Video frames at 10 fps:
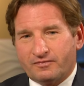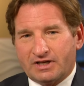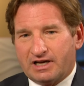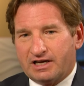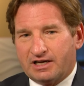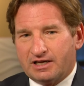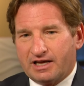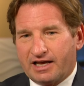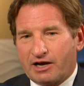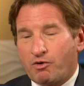Uh,
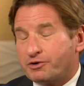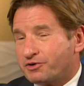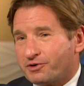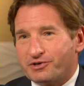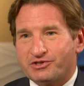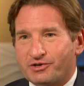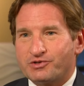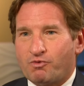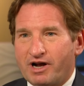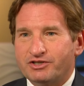and I want to encourage
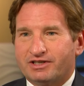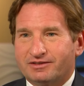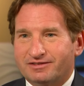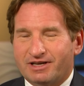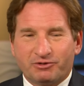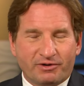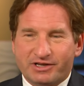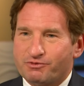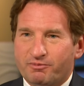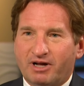those watching,
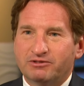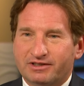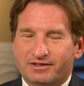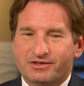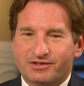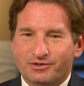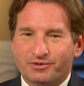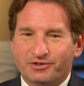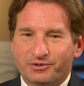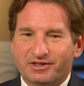Democrats and Republicans,
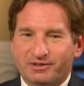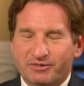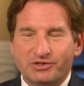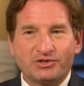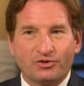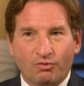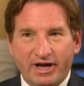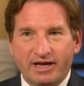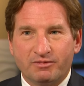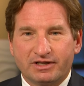to do it the Minnesota
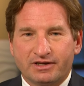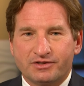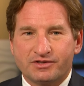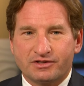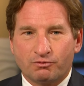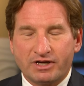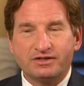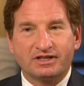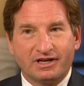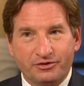way because the rest
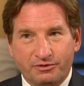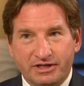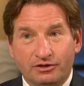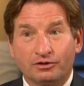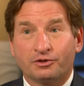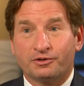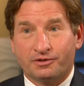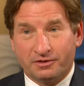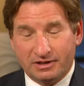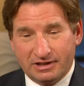of the country could
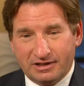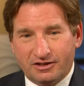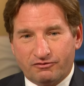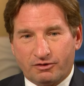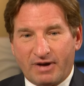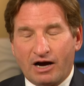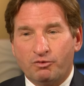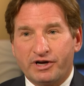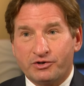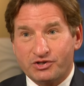learn from how
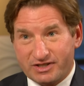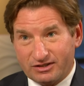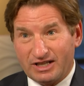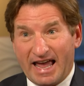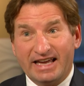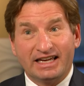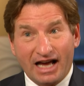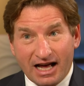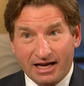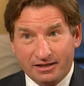we are still hanging
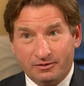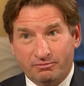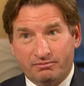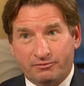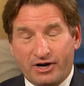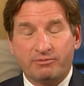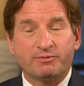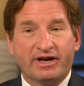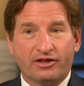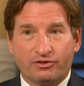on, perhaps
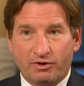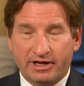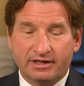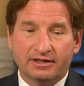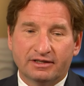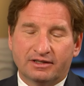by a thread,